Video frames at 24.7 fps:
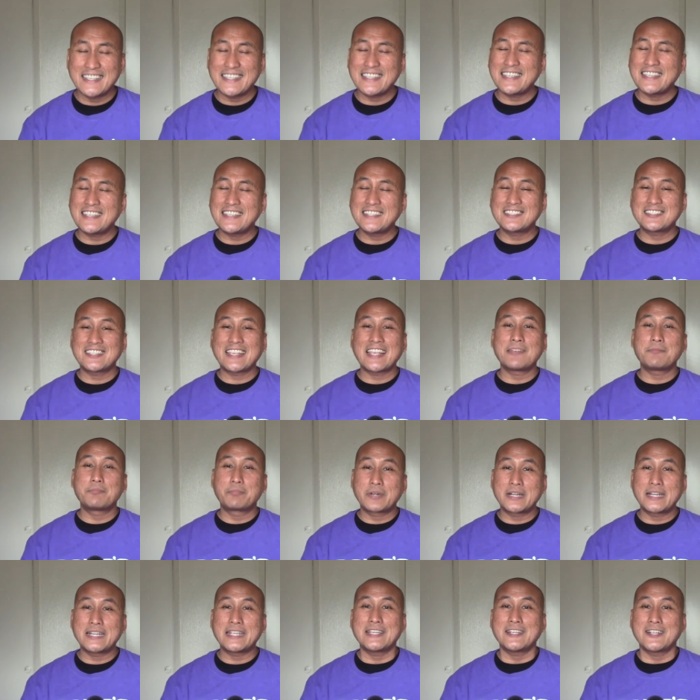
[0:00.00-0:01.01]
is a
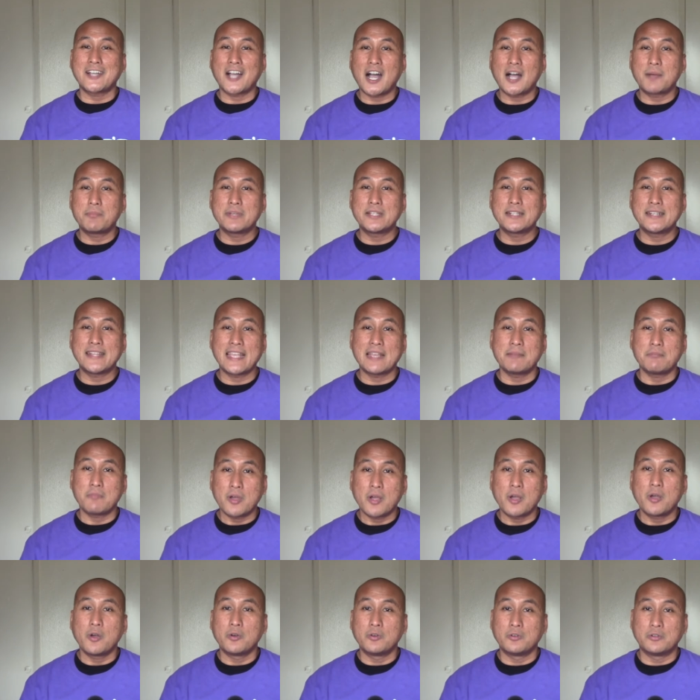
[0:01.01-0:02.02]
pretty common M
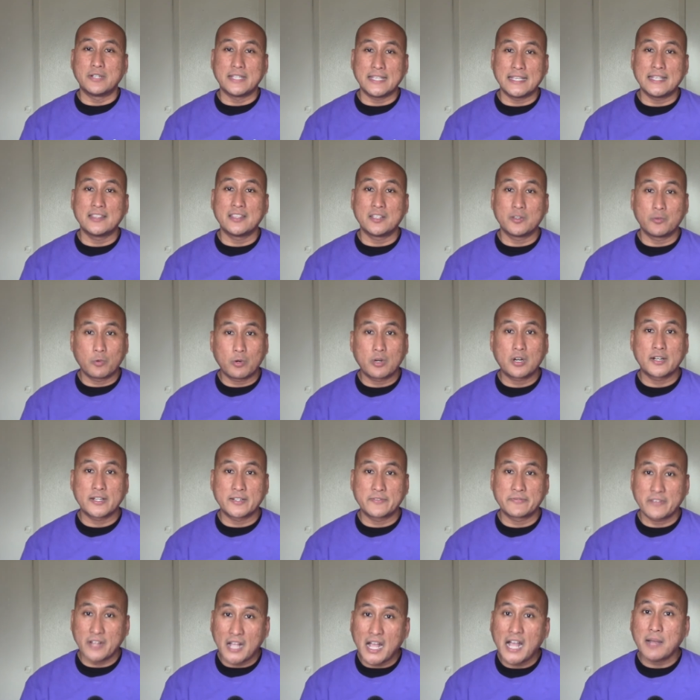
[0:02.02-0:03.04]
O in the world
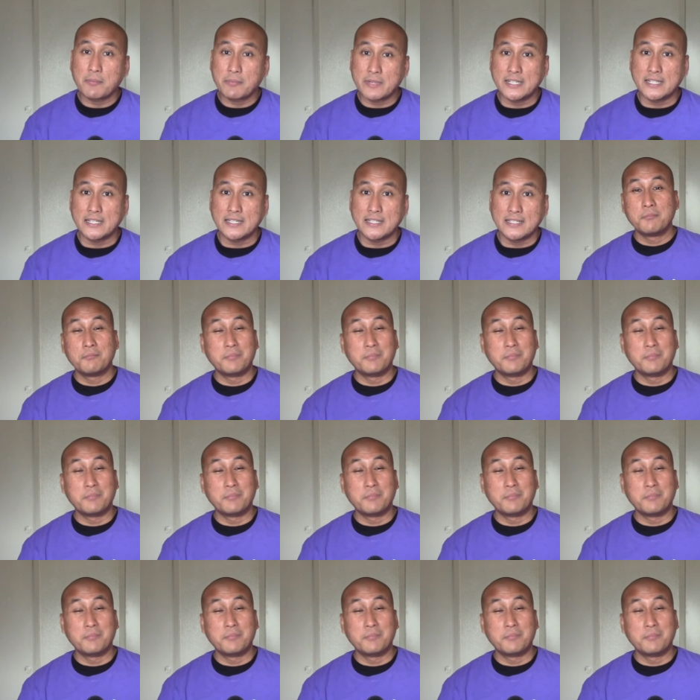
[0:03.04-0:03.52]
of comedy.